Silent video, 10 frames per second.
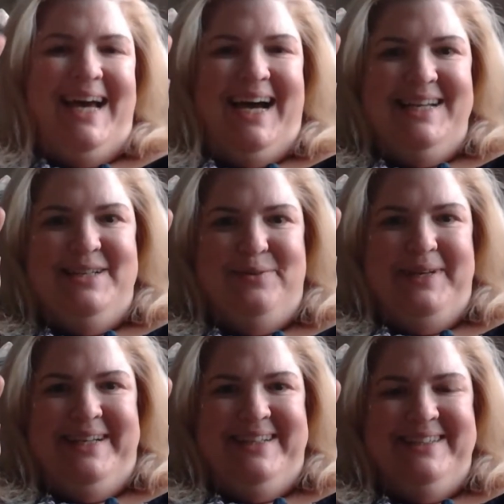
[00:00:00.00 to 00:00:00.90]
Hi, dear
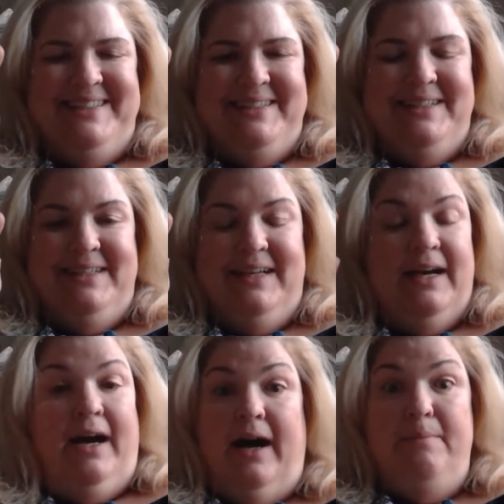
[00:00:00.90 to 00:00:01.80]
readers.
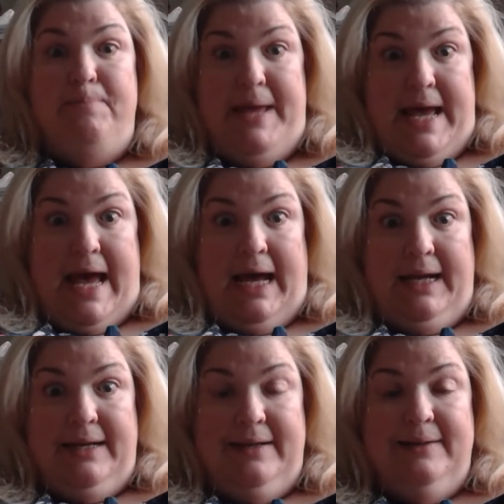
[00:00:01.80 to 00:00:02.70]
I'm
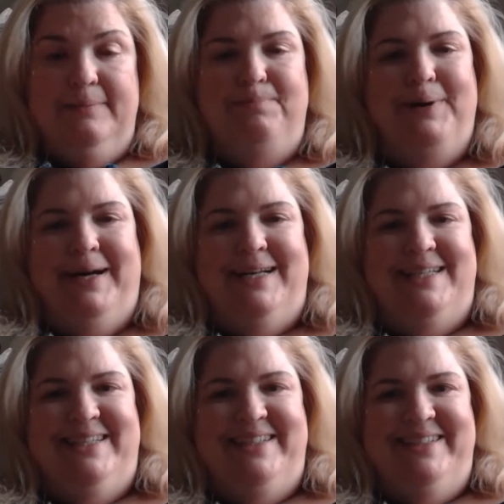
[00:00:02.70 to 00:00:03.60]
back,
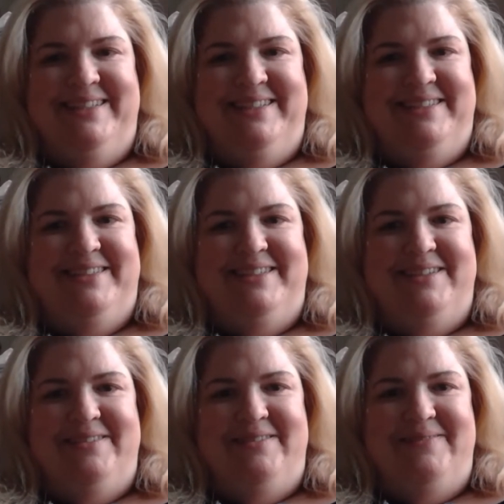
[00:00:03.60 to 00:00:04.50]
but
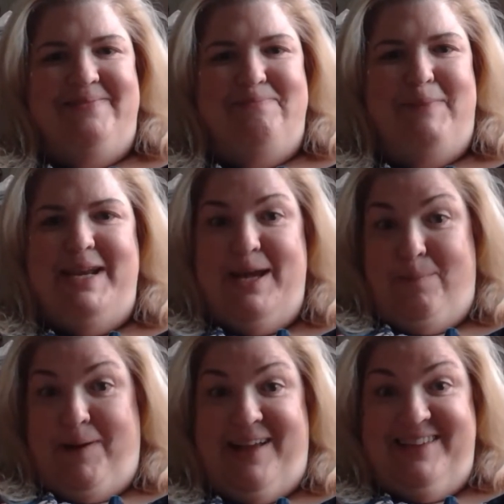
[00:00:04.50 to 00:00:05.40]
my nail
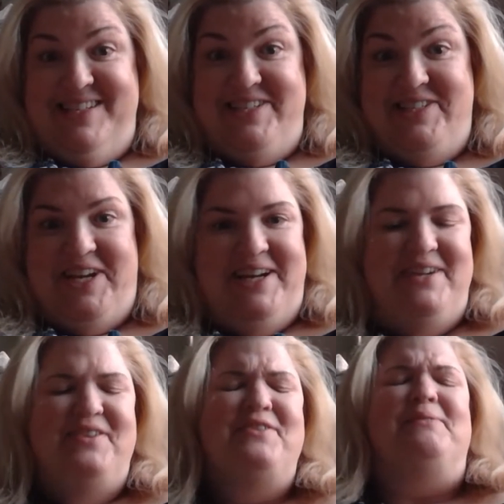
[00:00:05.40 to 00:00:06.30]
polish has
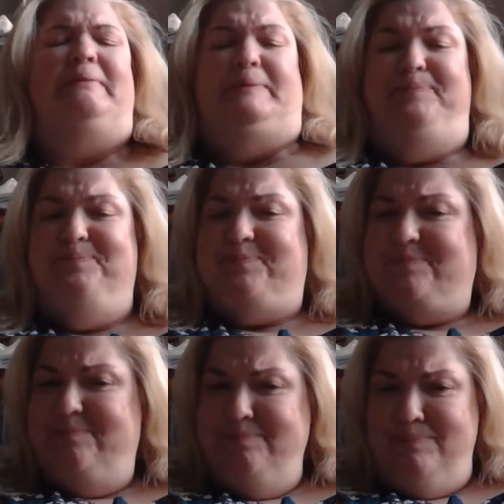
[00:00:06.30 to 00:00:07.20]
changed
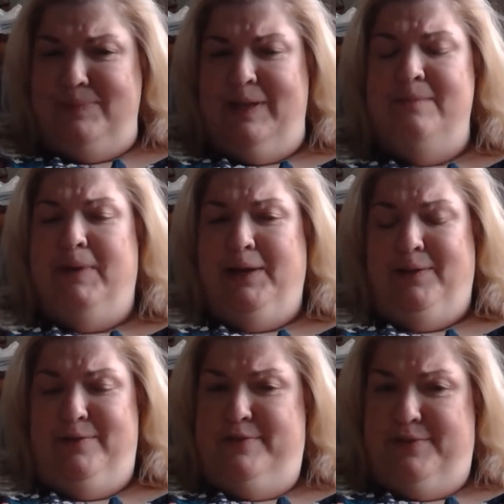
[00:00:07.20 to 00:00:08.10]
and my
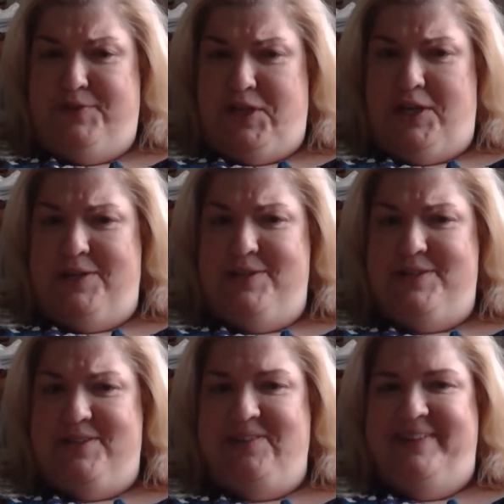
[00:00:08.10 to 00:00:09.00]
clothes have
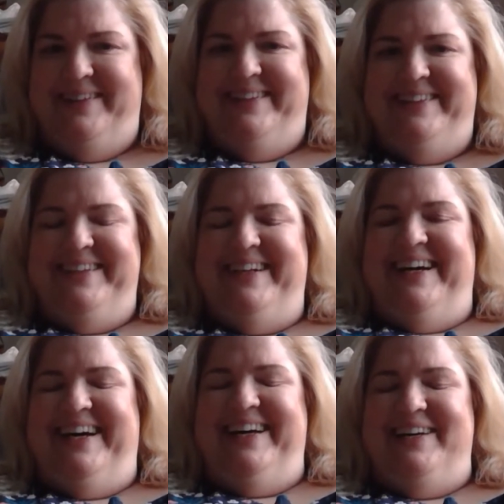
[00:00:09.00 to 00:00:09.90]
changed
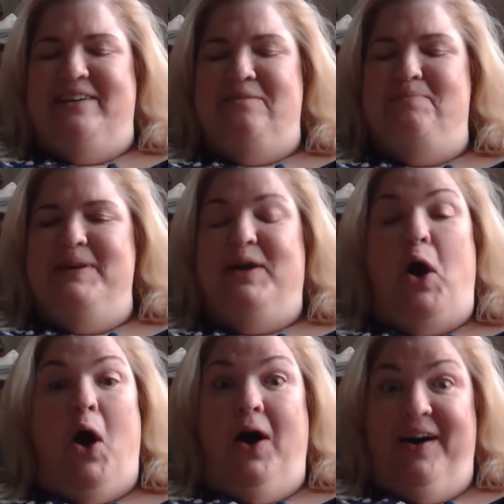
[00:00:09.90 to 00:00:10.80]

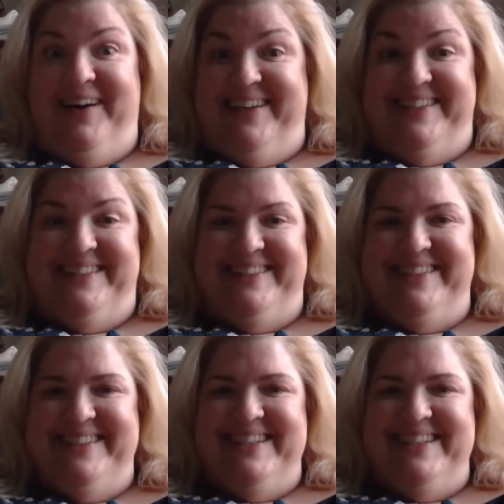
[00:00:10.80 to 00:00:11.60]
because